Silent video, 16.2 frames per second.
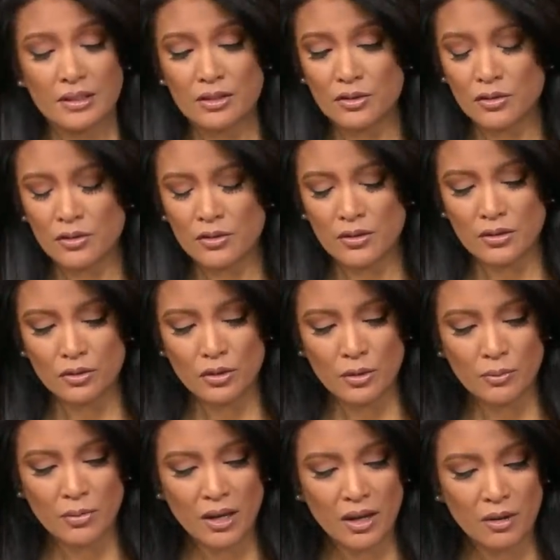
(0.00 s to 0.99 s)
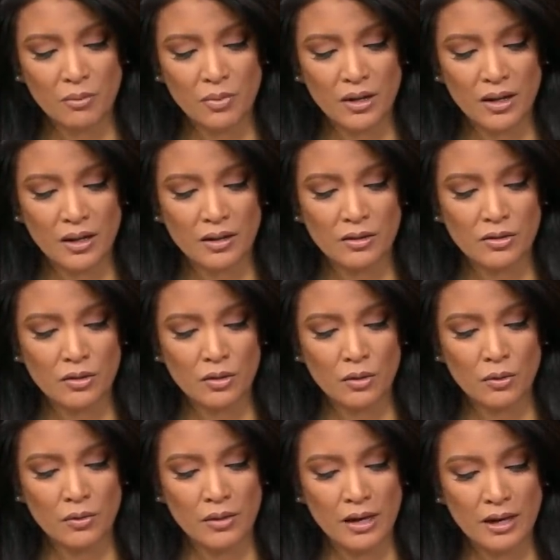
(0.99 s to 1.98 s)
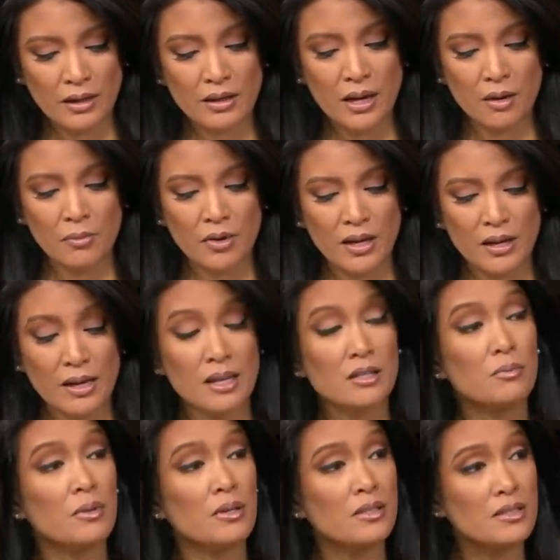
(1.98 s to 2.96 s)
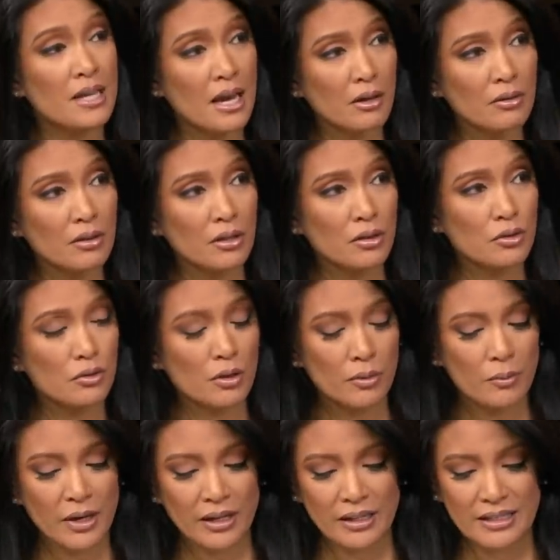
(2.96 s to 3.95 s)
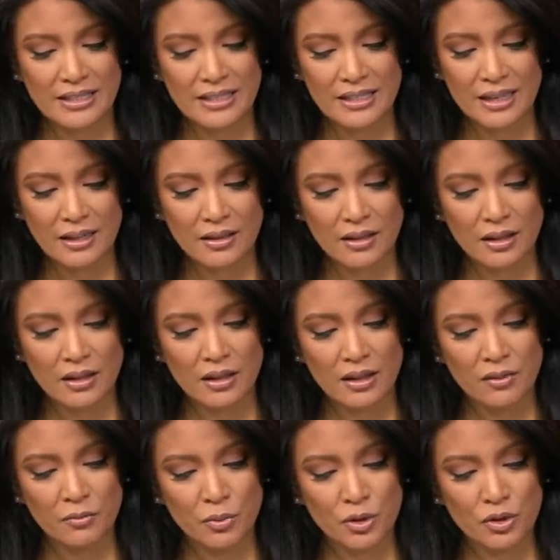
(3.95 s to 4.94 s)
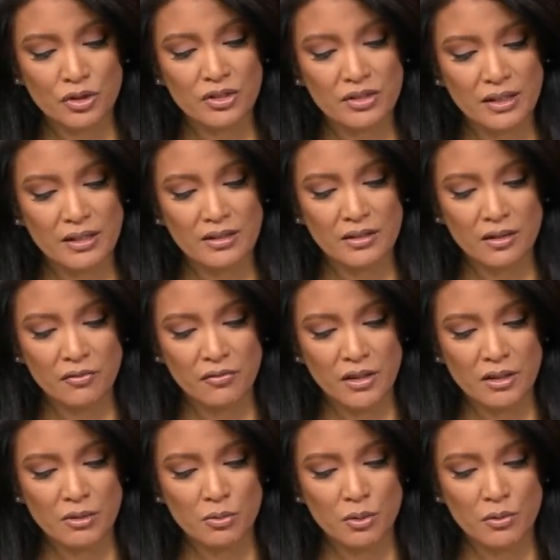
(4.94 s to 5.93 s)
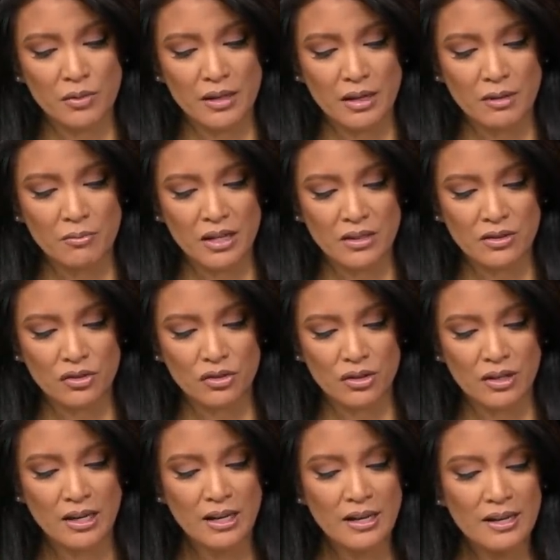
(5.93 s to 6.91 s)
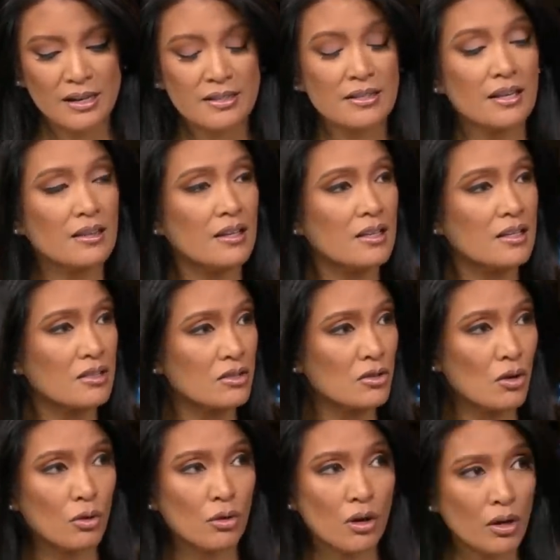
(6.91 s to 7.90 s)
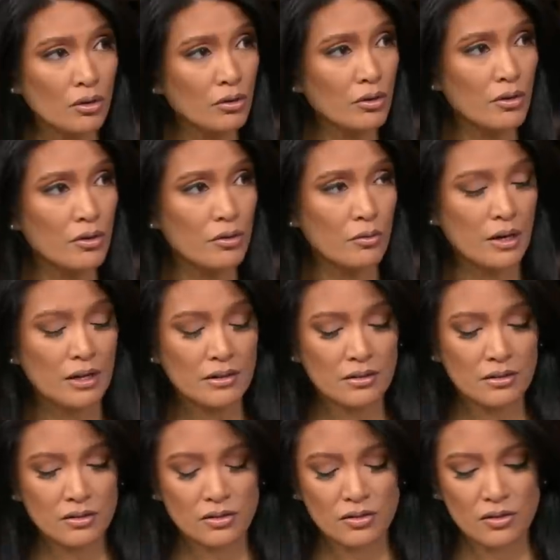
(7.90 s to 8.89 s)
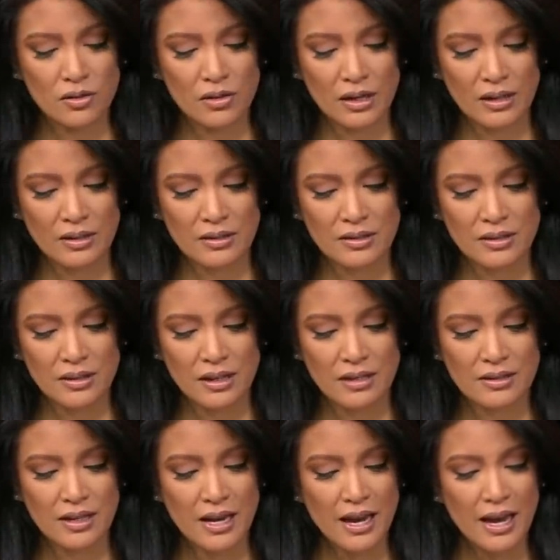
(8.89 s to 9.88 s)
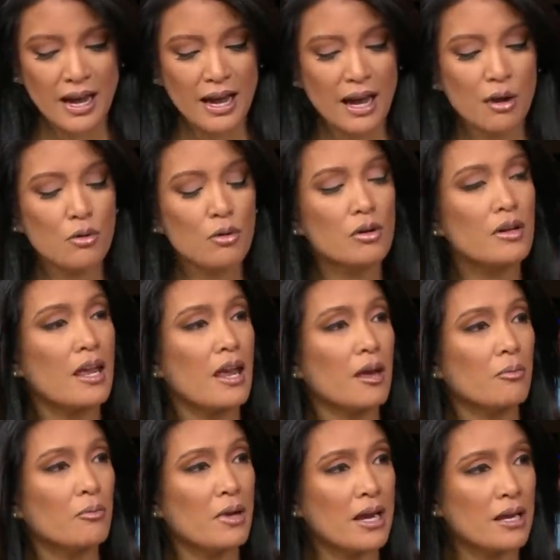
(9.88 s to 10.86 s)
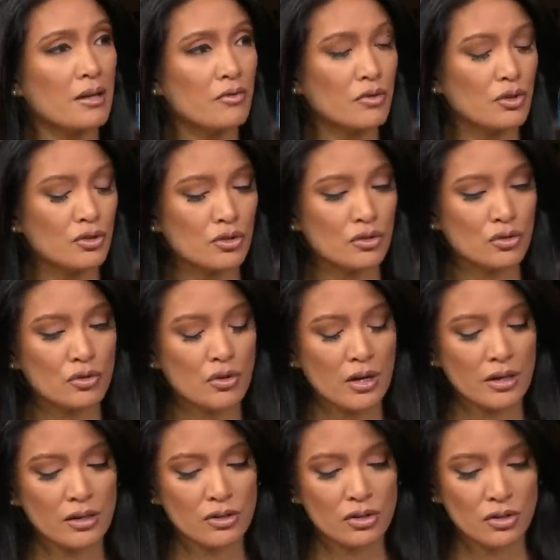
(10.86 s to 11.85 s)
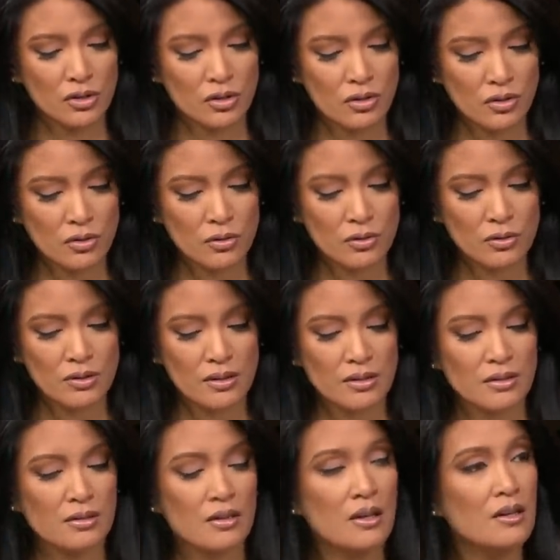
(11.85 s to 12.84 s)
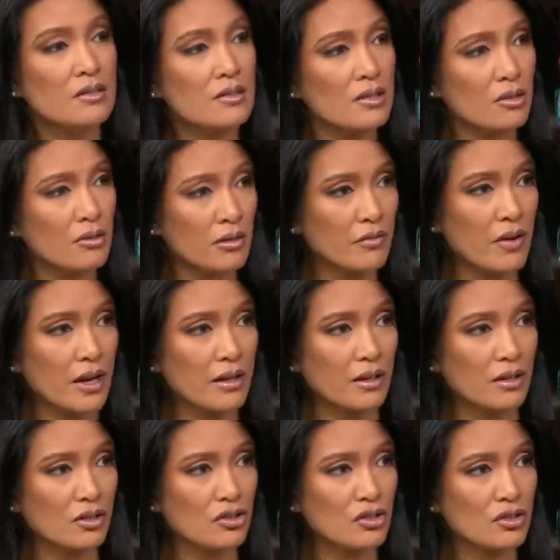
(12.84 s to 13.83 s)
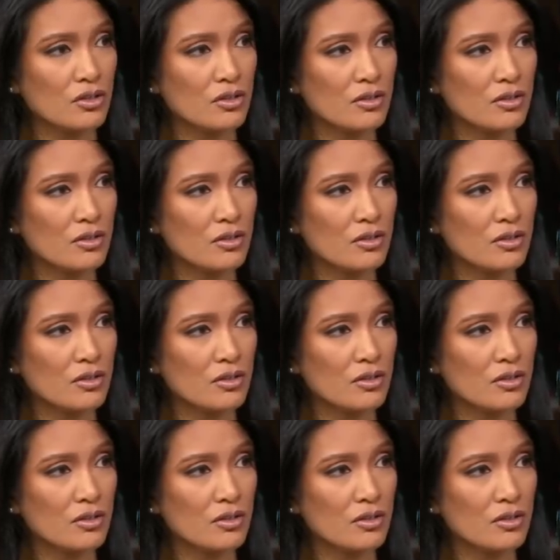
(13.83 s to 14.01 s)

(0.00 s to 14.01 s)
Let's turn to the Trump campaign. So that campaign has been touting Soleimani's death, and they've purchased ads on Facebook with that messaging saying that he's no longer a threat to the United States. How are campaign officials trying to use this to their advantage?